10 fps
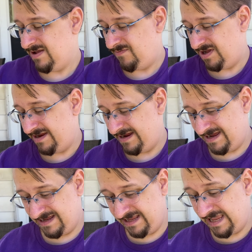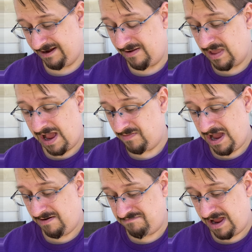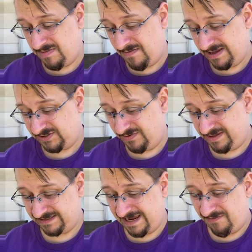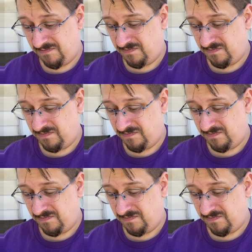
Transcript: But uh, again, I'm not, I'm not messing with this now.